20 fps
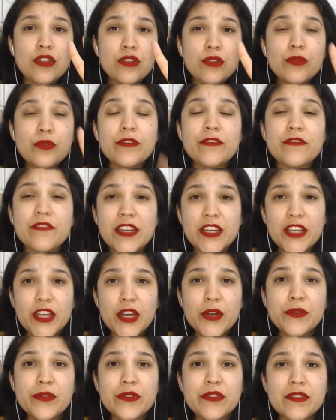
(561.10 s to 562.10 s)

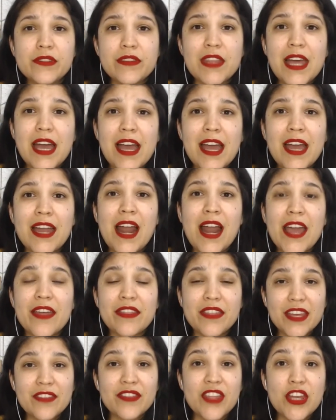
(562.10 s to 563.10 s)
videos that I
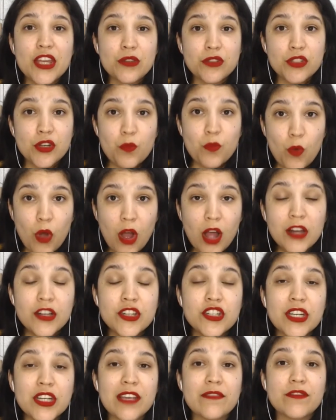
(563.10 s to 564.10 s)
think that you should
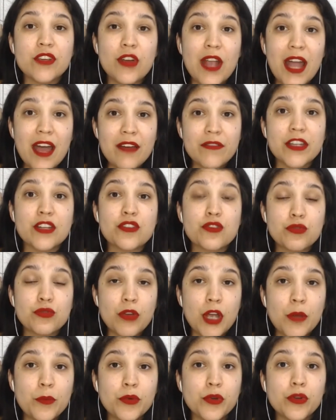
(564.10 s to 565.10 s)
watch if you're having
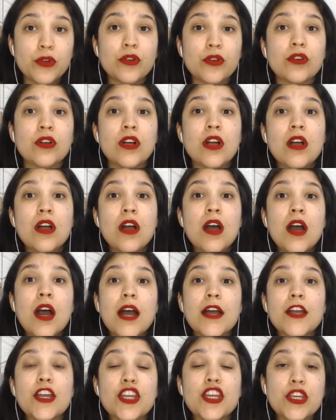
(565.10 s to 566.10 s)
trouble
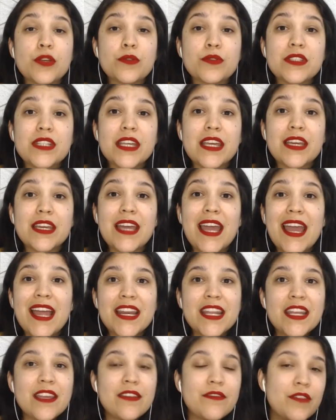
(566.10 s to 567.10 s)
using
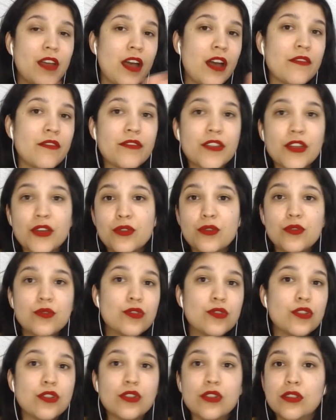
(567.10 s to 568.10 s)
any of the
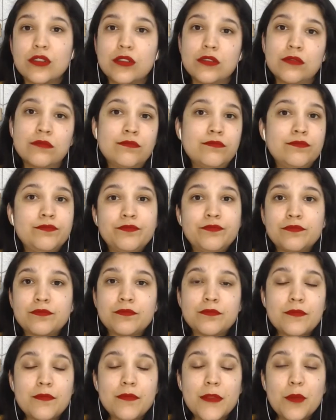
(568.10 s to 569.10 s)
Google
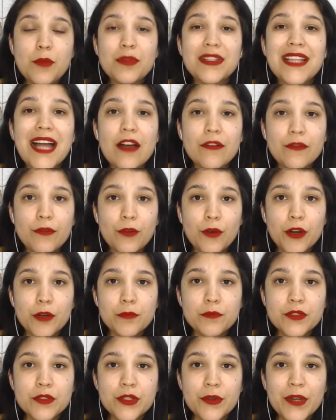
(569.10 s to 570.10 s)

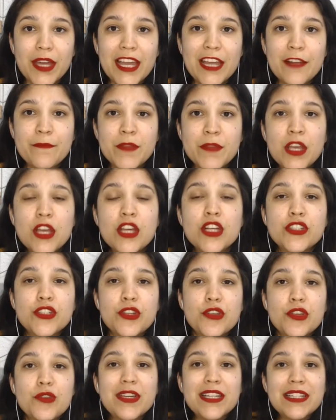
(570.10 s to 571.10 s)
platforms, okay? So
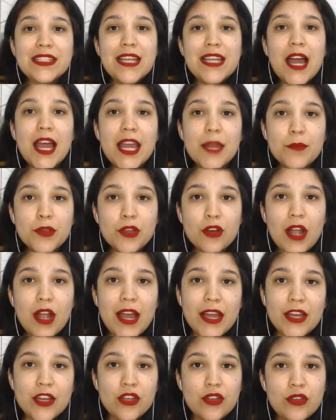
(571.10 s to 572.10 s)
you can type your
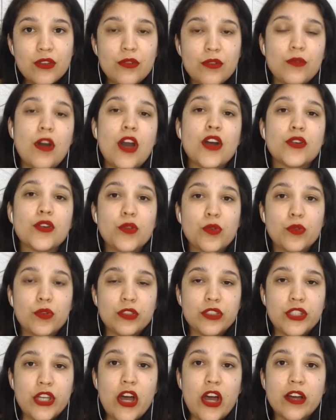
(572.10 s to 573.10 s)
haiku on Google
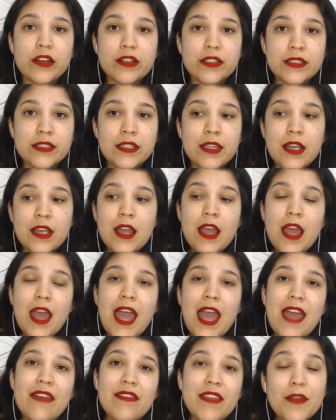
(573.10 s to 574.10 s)
Docs,
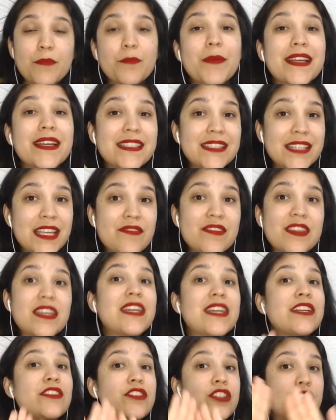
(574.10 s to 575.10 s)
and then by saving it
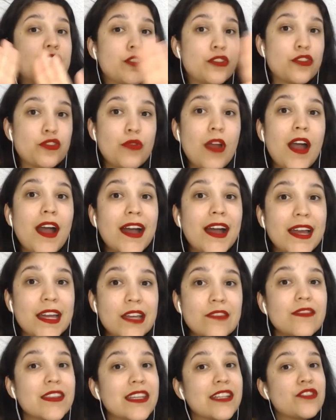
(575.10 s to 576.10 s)
into your
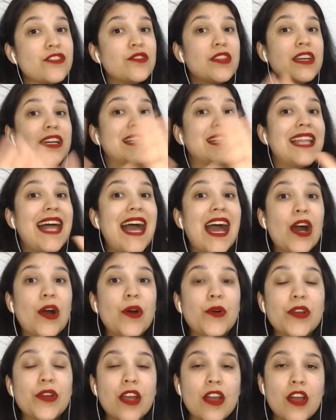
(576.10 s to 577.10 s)
drive, into the
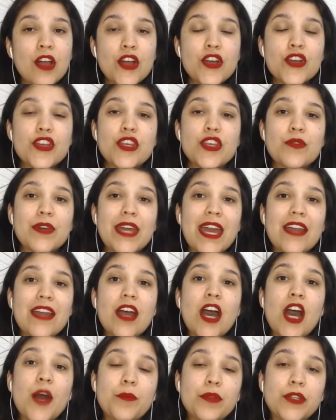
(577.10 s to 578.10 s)
cloud, you can
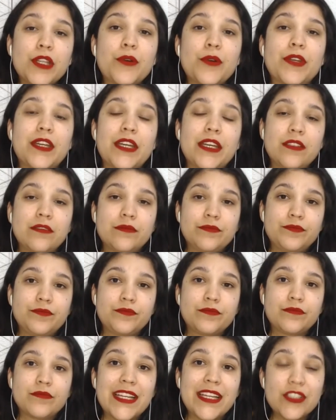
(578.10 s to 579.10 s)
upload it
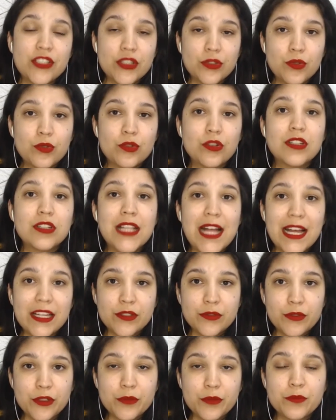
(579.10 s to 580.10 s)
into Google
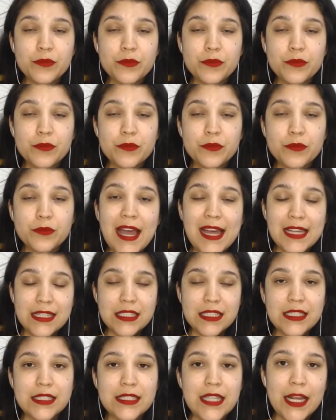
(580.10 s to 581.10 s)
Classrooms as an
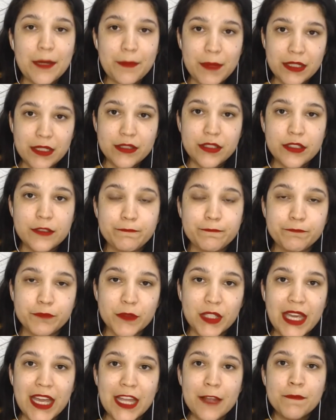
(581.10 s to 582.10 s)
assignment,
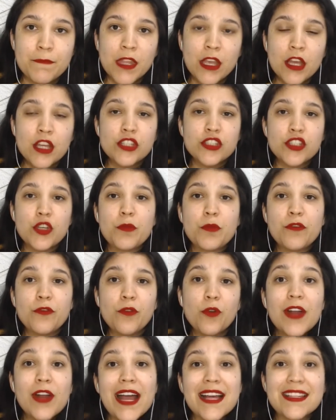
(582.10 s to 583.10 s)
okay? So
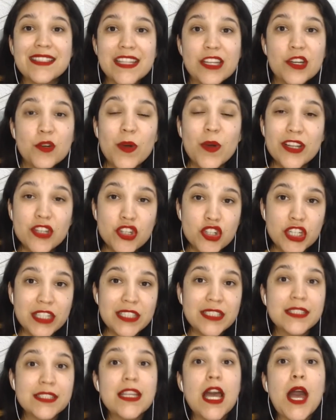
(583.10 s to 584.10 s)
before asking
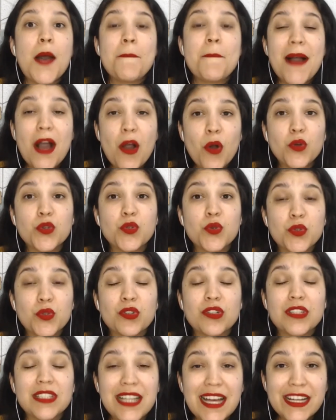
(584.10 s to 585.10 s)
questions about Google
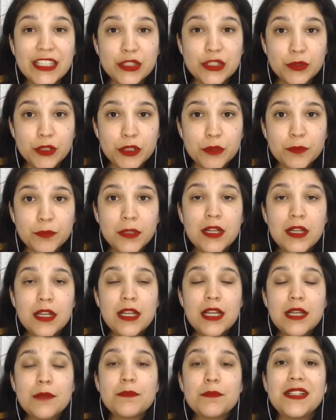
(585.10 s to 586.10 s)
Classroom,
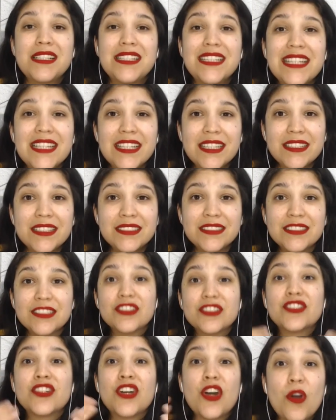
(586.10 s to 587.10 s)
please
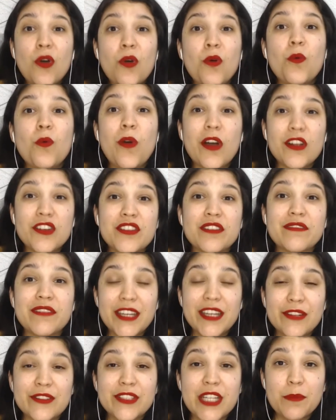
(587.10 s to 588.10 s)
go watch the
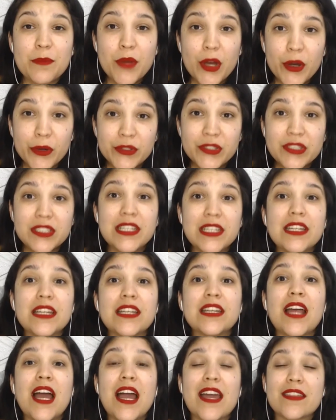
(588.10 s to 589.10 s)
videos I
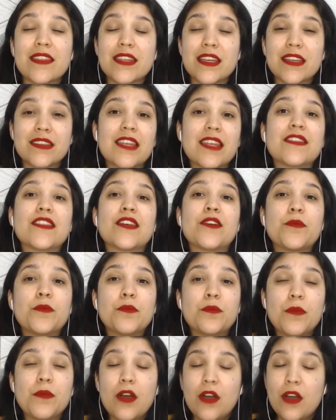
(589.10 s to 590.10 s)
posted. I think that they
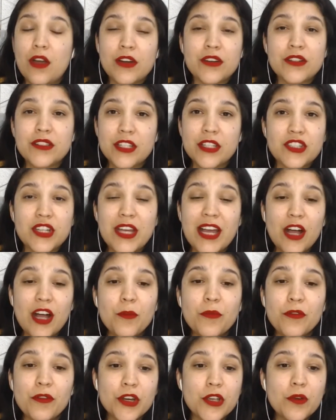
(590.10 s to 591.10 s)
are such a
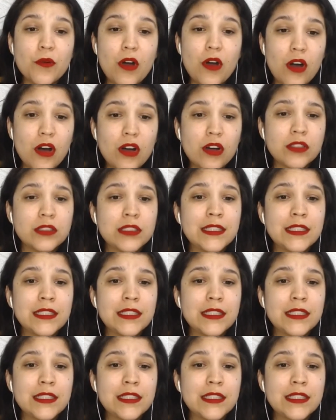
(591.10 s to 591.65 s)
help for you all.